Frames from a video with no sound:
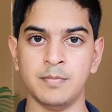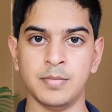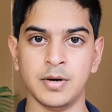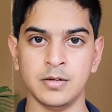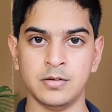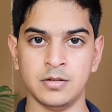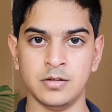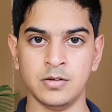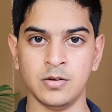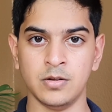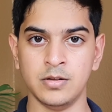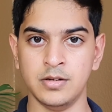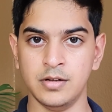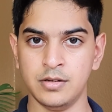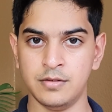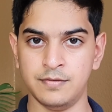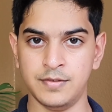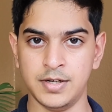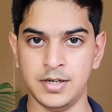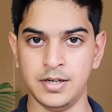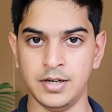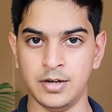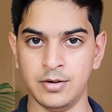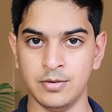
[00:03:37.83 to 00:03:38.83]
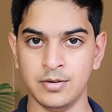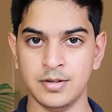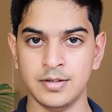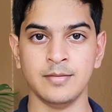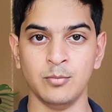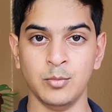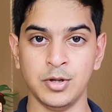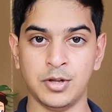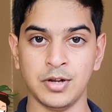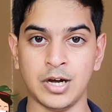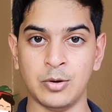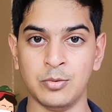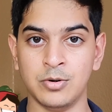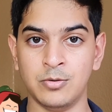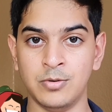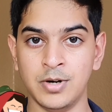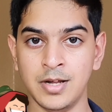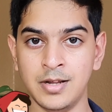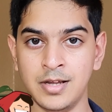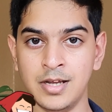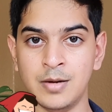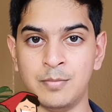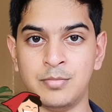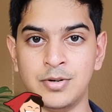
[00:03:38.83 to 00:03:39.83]
button on this video, which I would
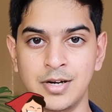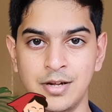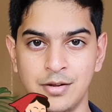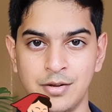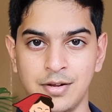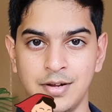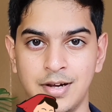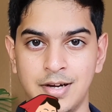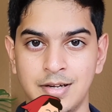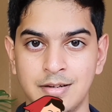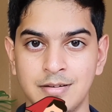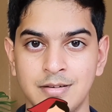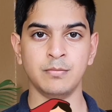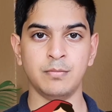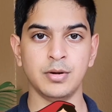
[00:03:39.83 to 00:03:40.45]
really appreciate.